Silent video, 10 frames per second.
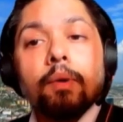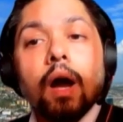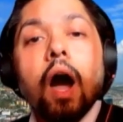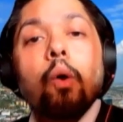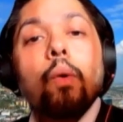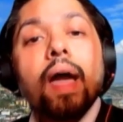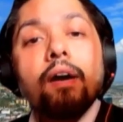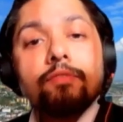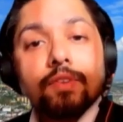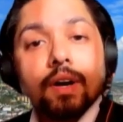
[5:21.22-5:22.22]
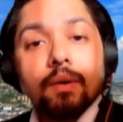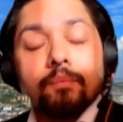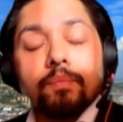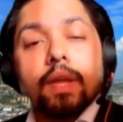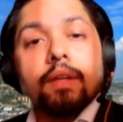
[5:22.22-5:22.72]
However,
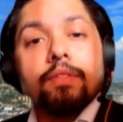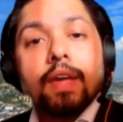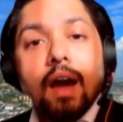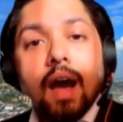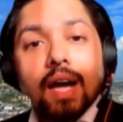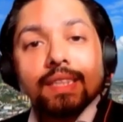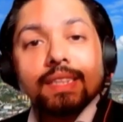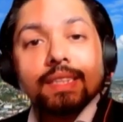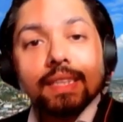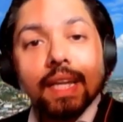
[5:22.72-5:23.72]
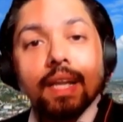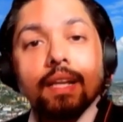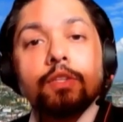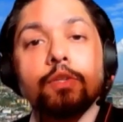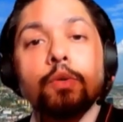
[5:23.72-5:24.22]
there are
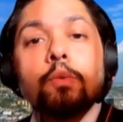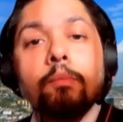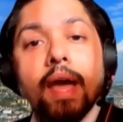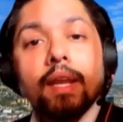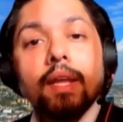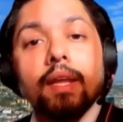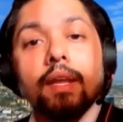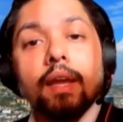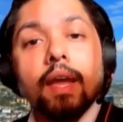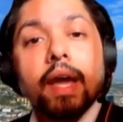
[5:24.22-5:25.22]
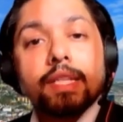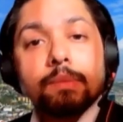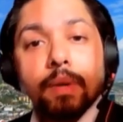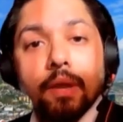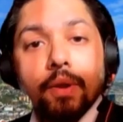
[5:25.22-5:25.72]
still too many
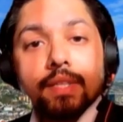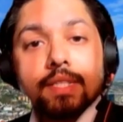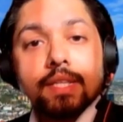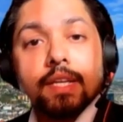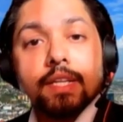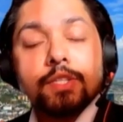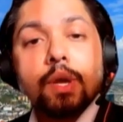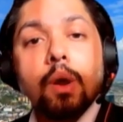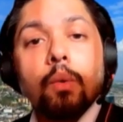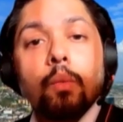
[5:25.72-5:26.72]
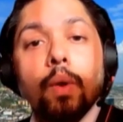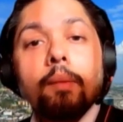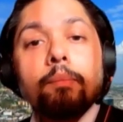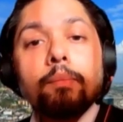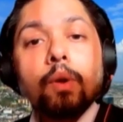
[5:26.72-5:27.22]
experiences where
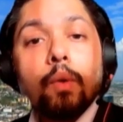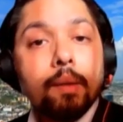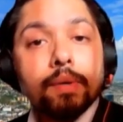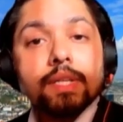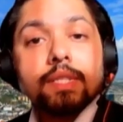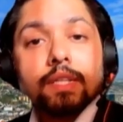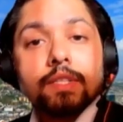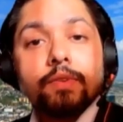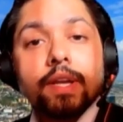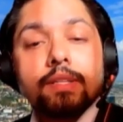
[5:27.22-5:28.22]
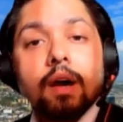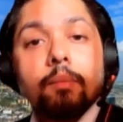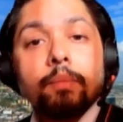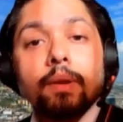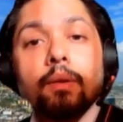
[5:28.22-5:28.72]
queer persons, for
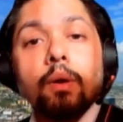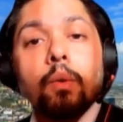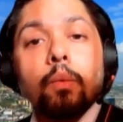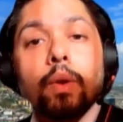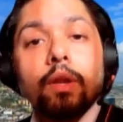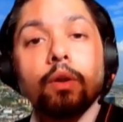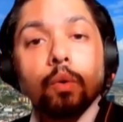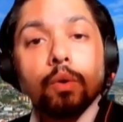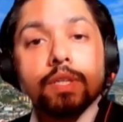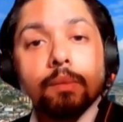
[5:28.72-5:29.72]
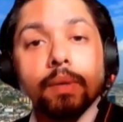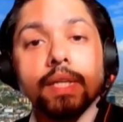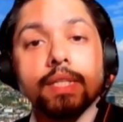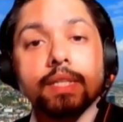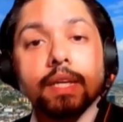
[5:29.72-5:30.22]
example, will go to a
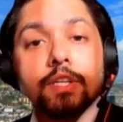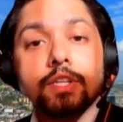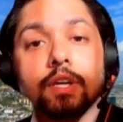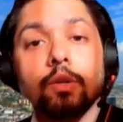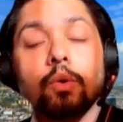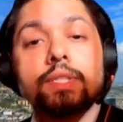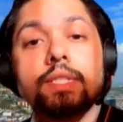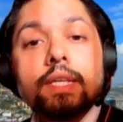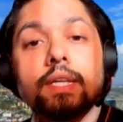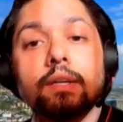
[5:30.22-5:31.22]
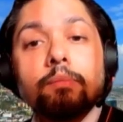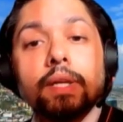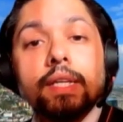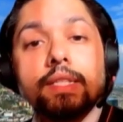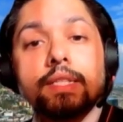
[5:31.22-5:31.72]
police station or seek
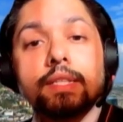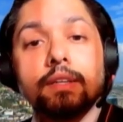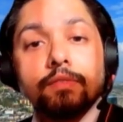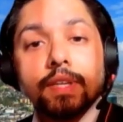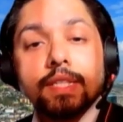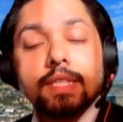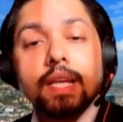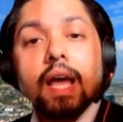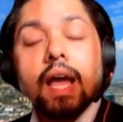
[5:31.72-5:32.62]
police service